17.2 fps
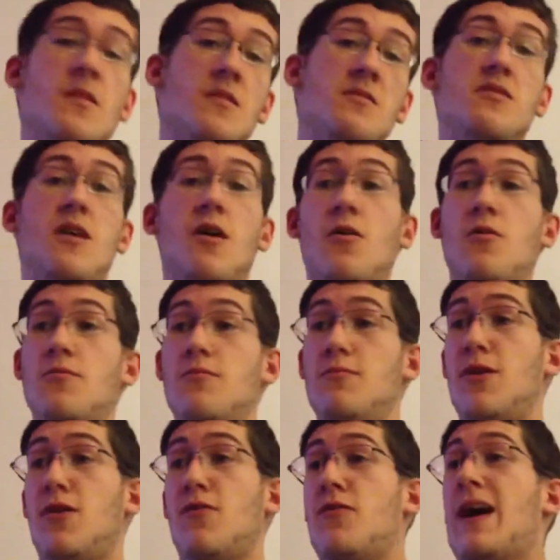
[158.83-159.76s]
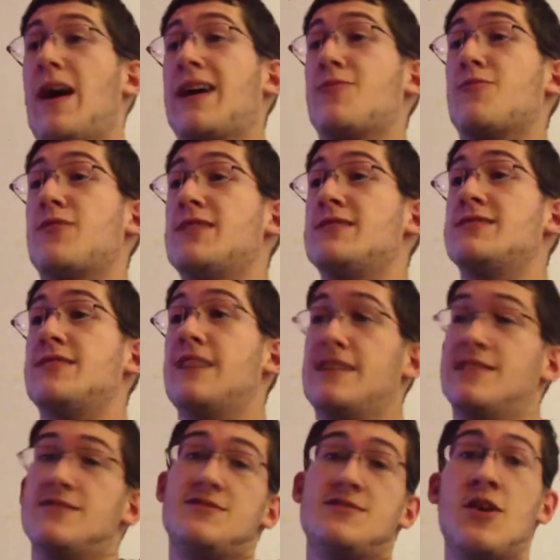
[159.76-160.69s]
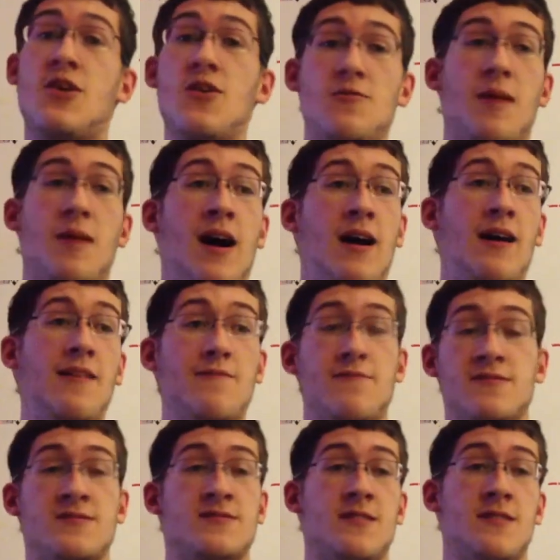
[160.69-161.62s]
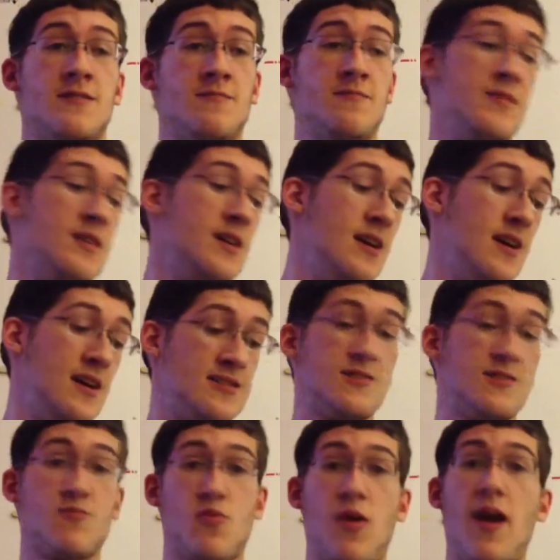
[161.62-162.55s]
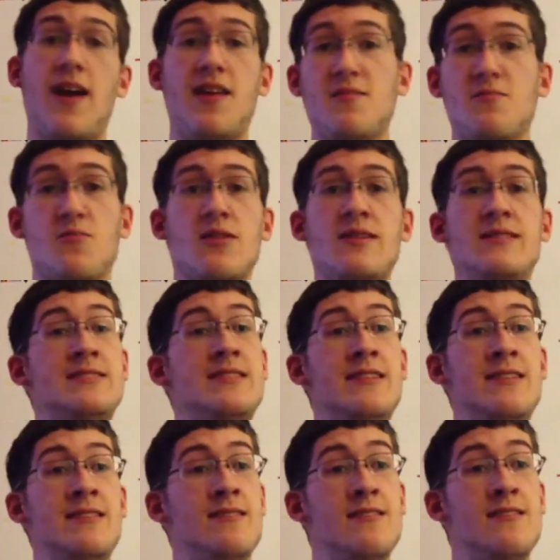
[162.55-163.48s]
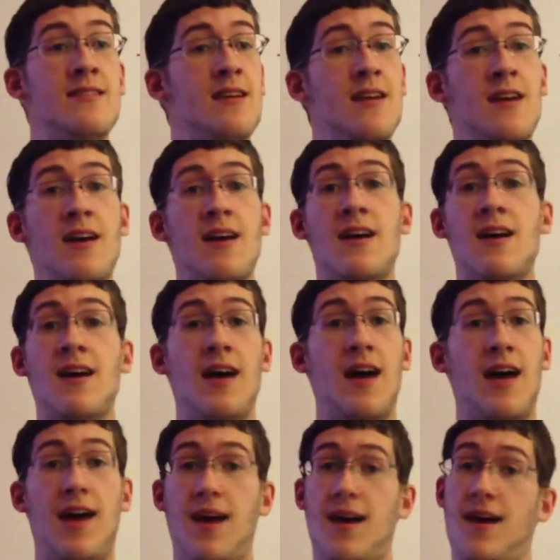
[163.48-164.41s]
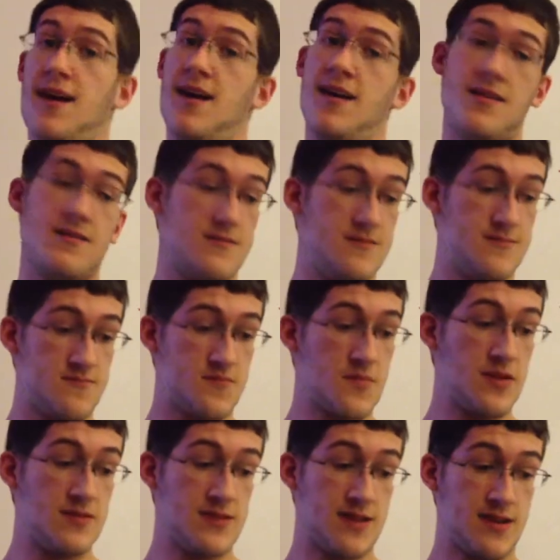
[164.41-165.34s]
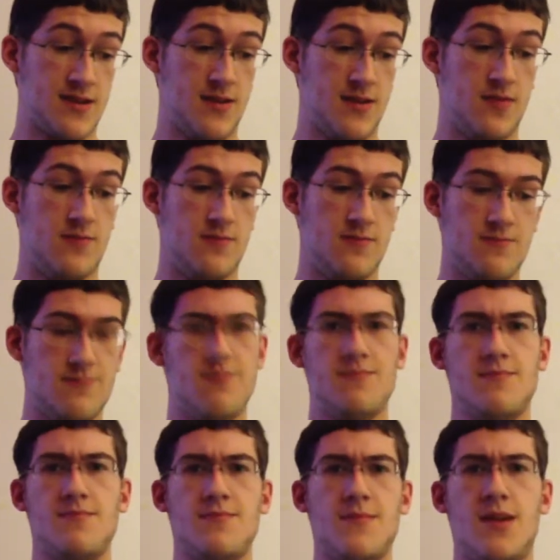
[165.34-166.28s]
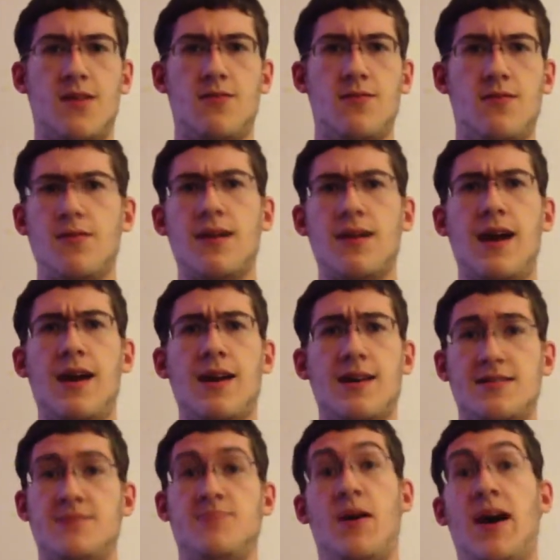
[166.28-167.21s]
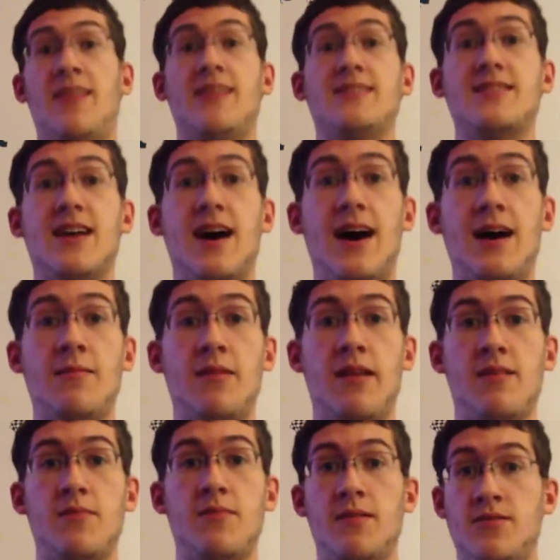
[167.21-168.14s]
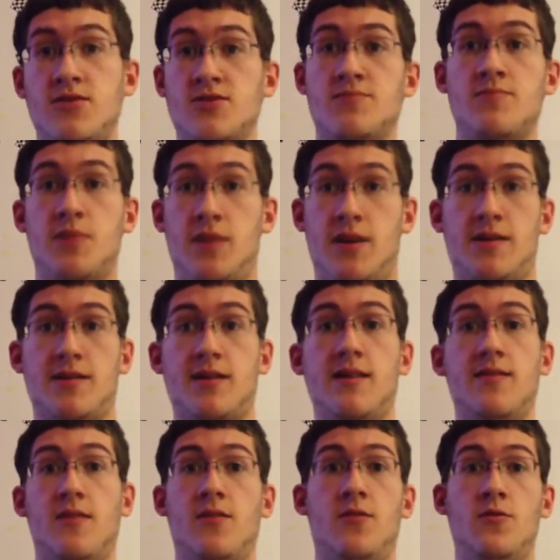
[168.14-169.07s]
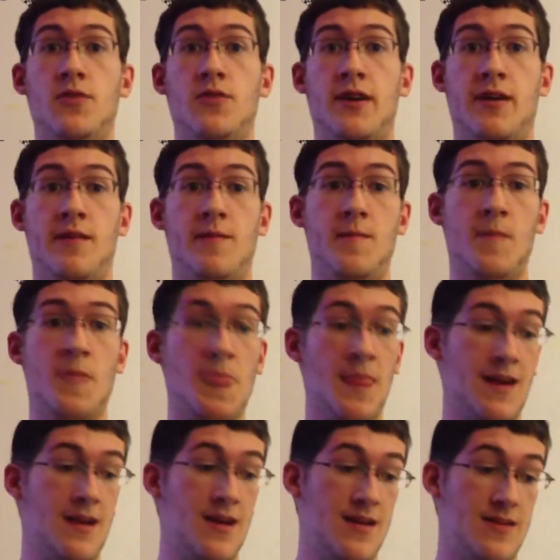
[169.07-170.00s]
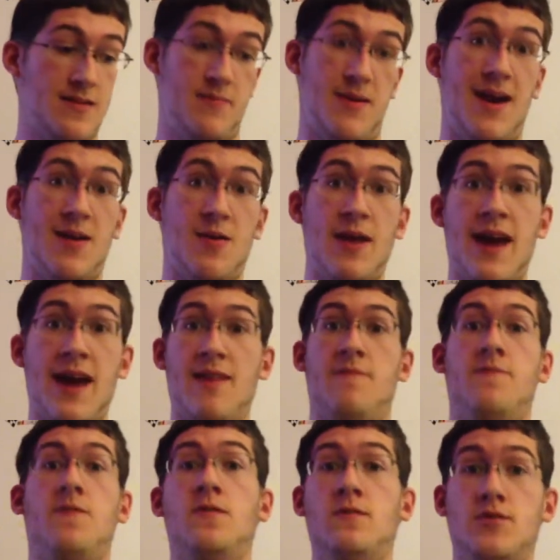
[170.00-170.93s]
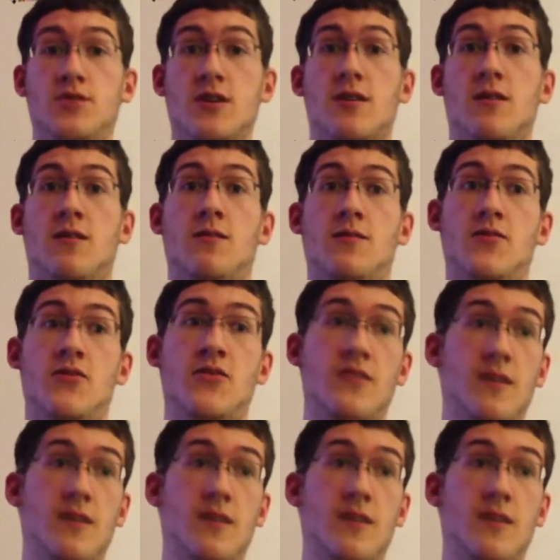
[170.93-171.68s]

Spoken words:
No fucking reason. It just turned on for some random reason. And I was like, oh okay, because by this time it had been plugged in the whole time. The battery had a full charge,